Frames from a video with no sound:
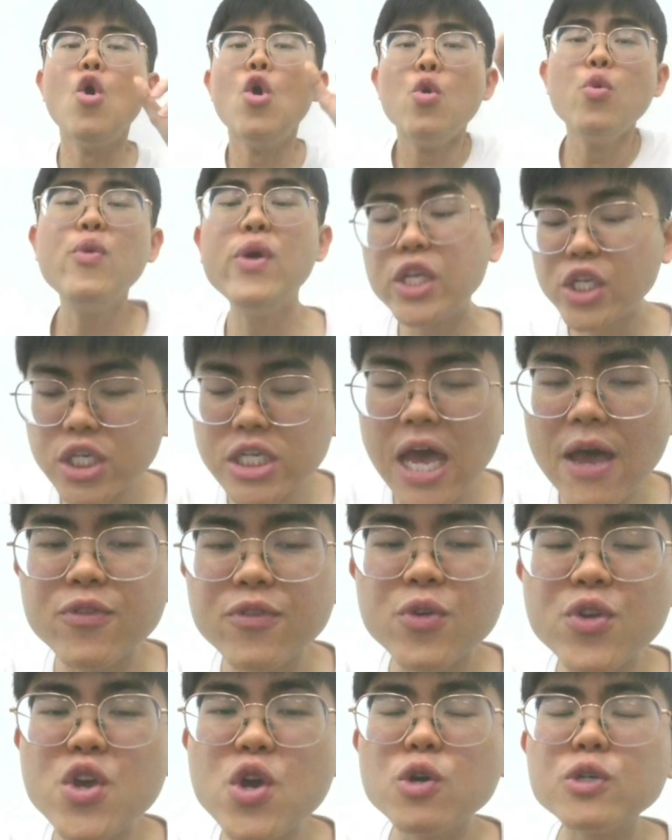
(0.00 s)
We just have
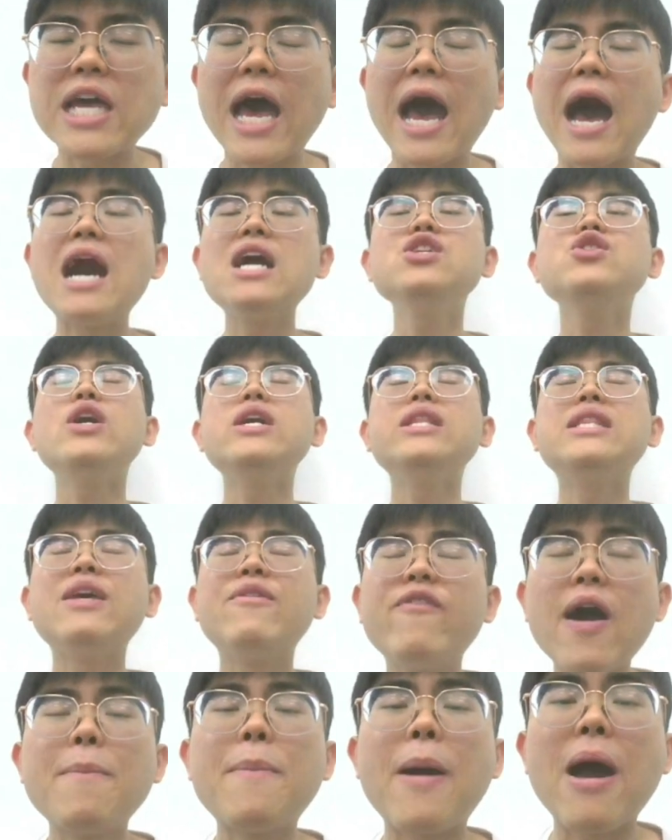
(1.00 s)
to use 100
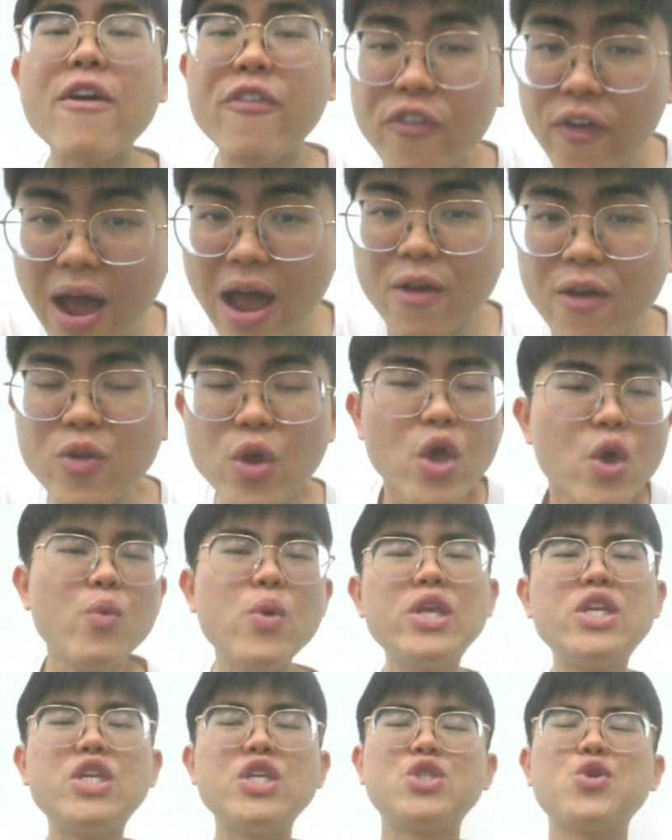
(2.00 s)
divided by 5,
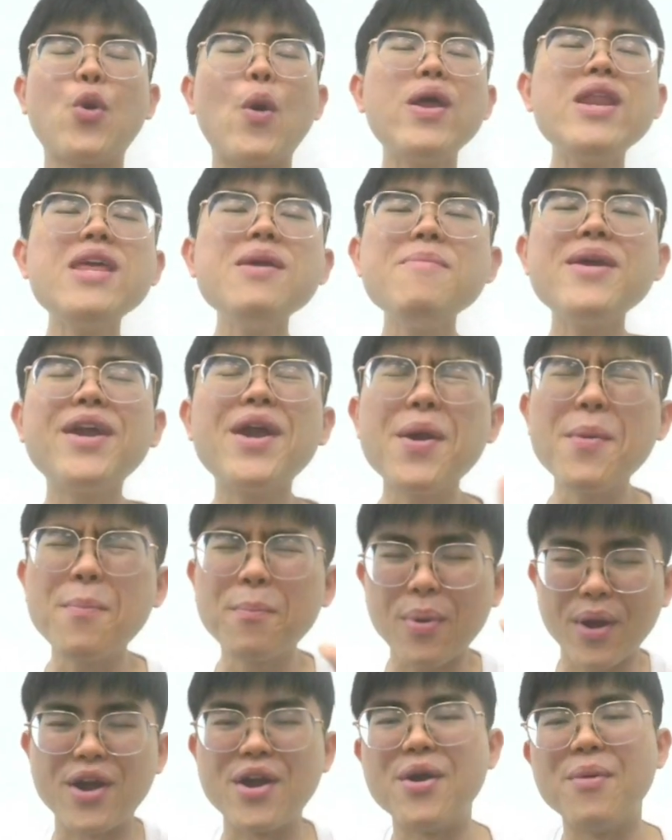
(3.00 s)
which is 20 meters
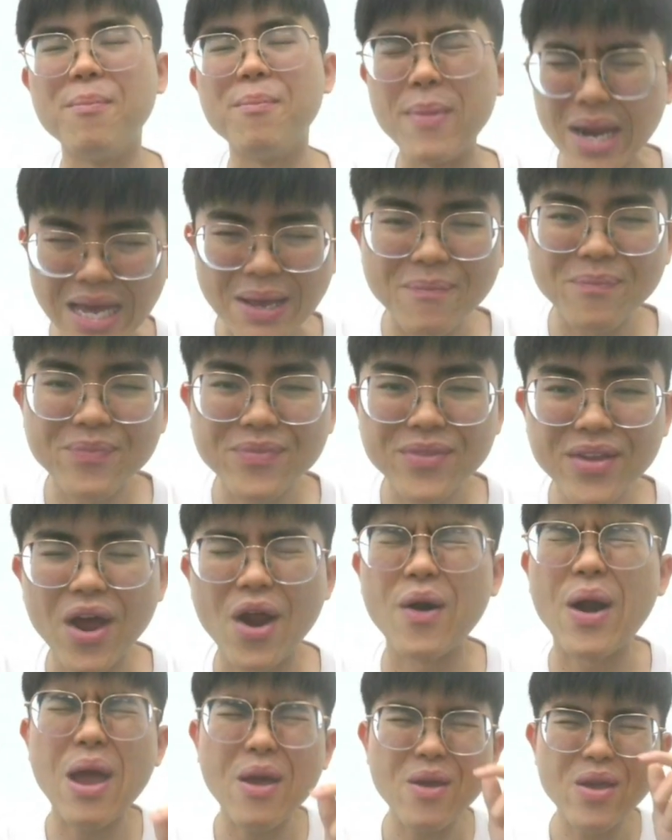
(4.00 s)
per minute.
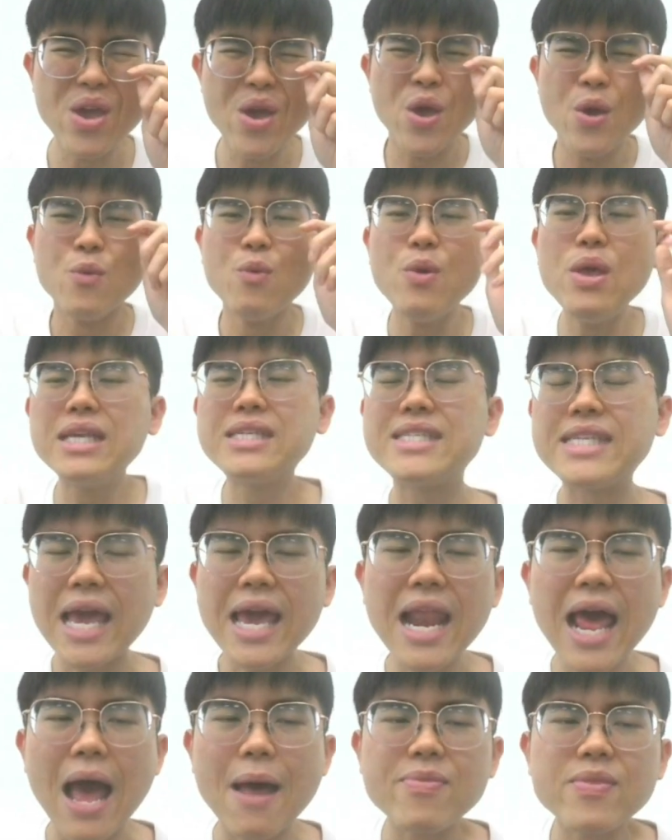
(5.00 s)
Alright, we
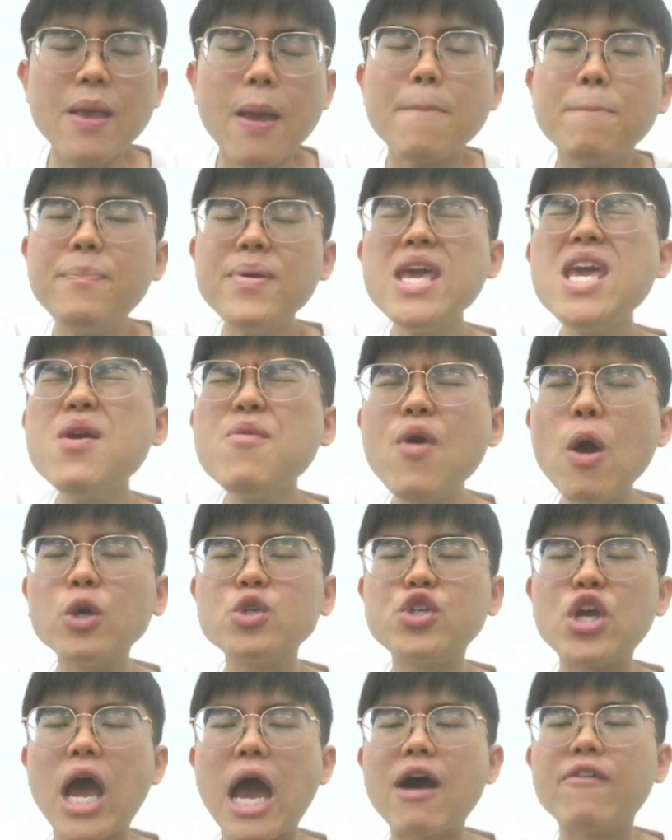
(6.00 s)
say that B
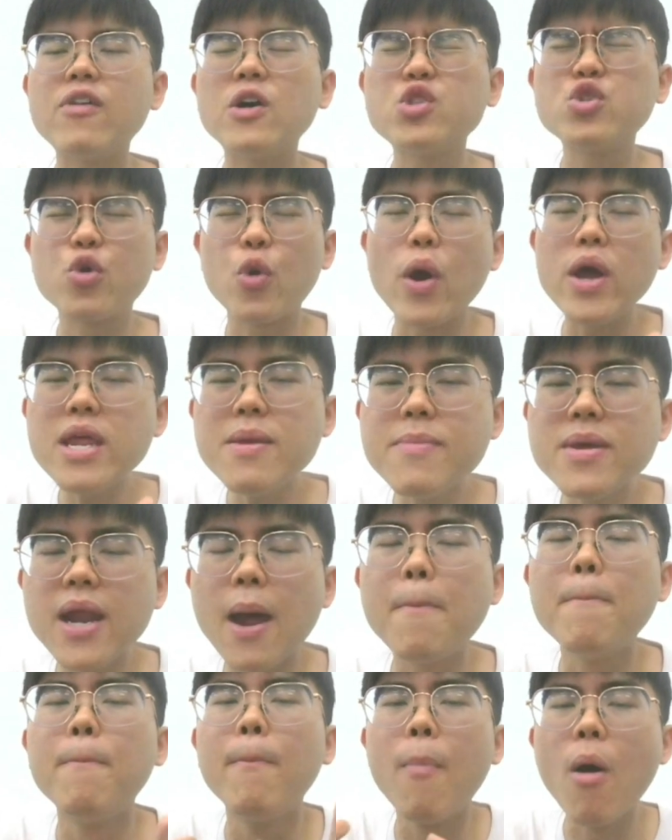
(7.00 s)
will travel 20
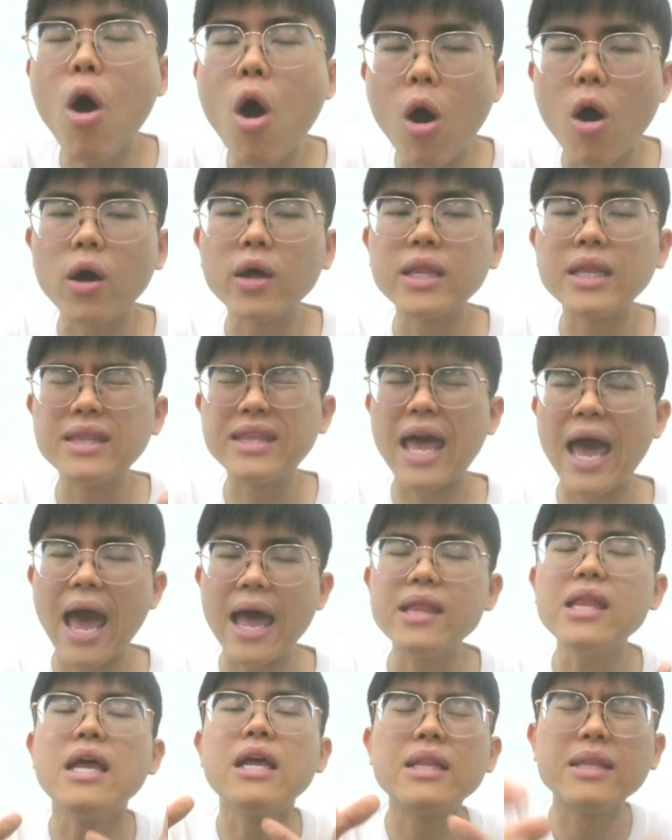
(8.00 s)
meters more
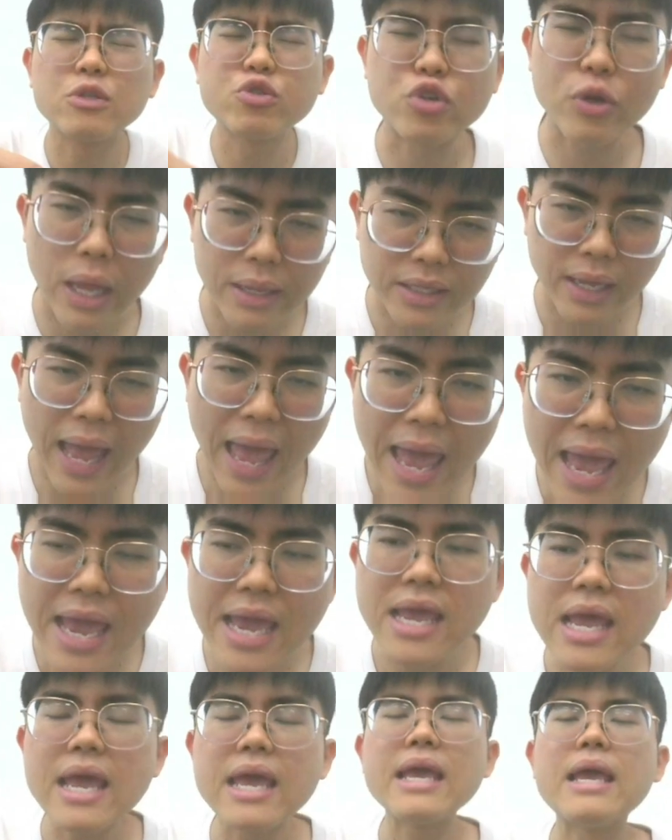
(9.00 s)
than the
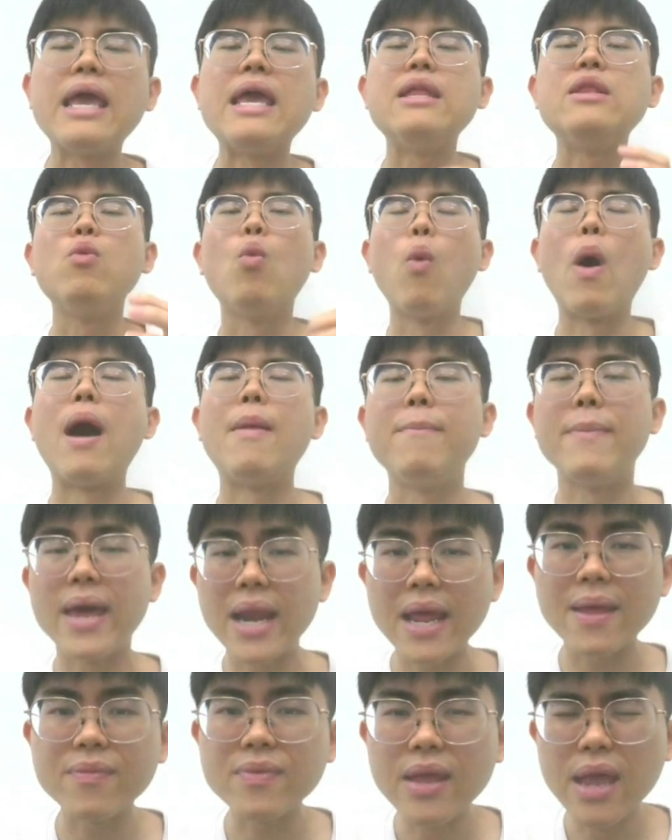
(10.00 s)
A in 1
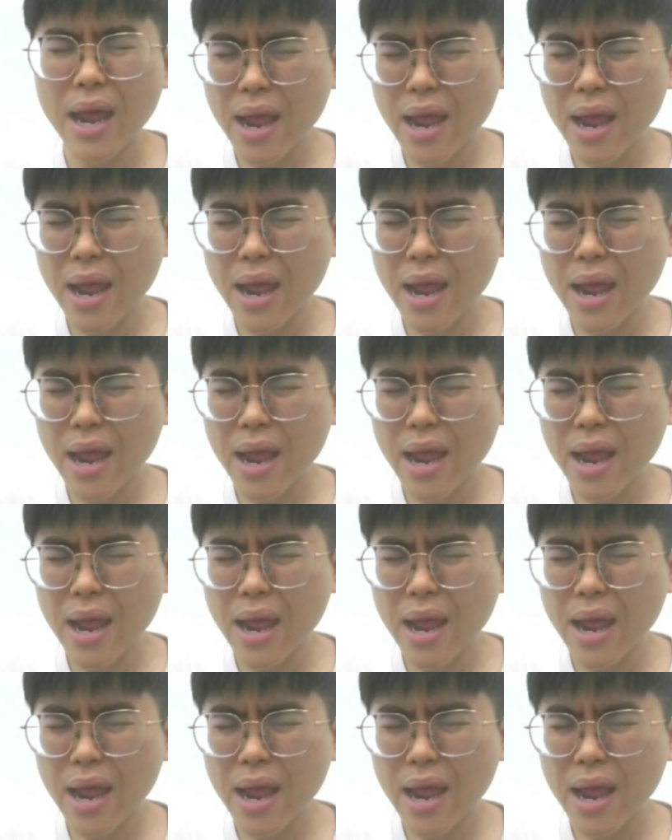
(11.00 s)
minute.